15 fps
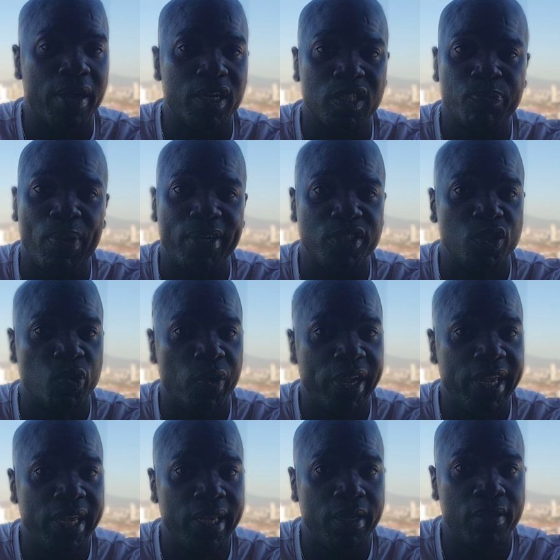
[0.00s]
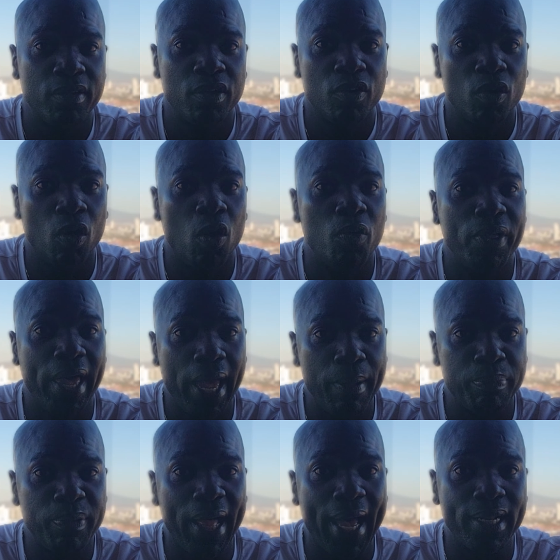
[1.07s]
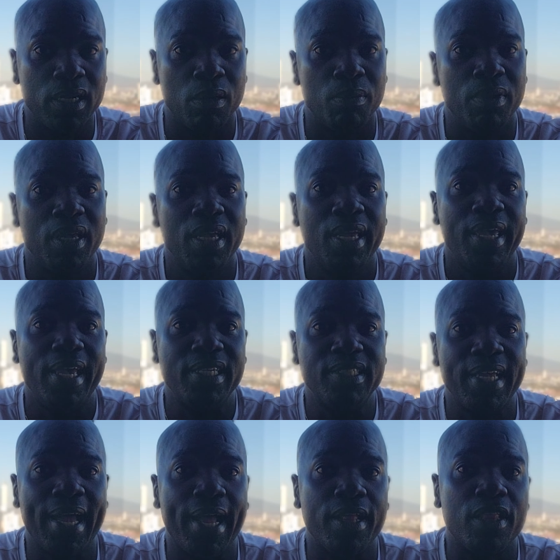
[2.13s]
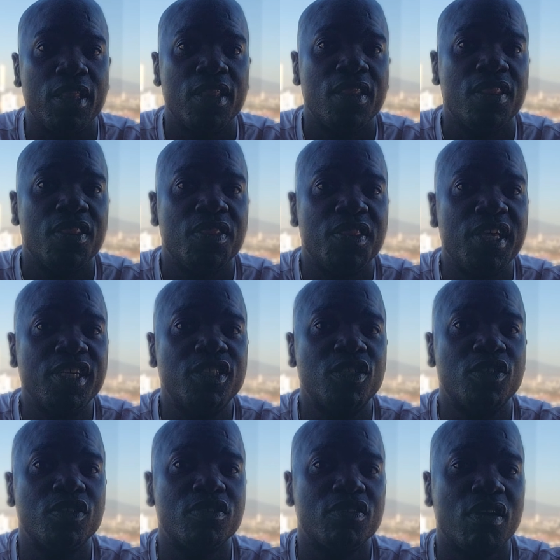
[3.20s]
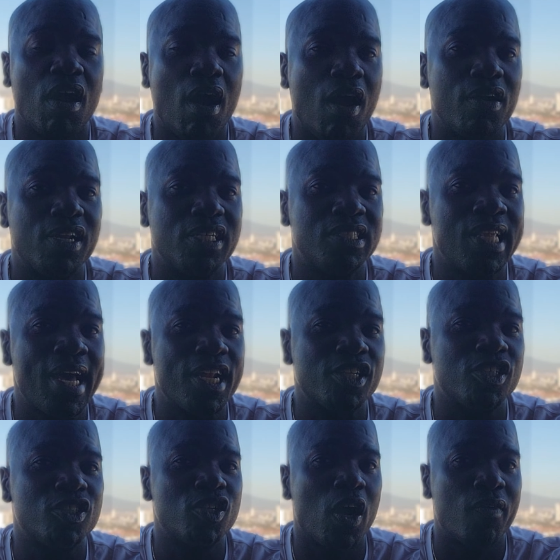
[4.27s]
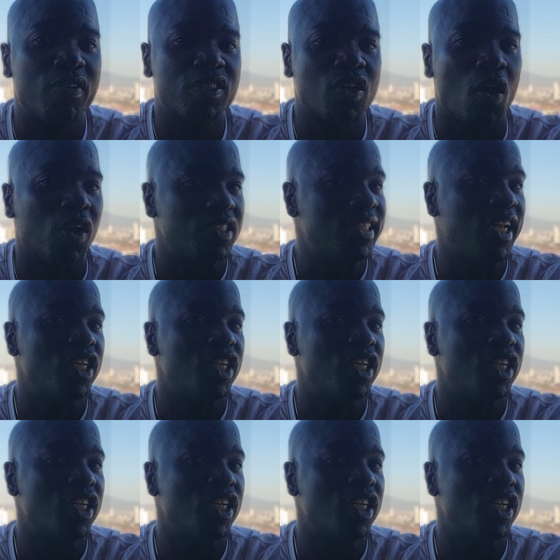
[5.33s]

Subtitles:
Express Green, Gold, and Platinum, is that this card is not a service card, it's not a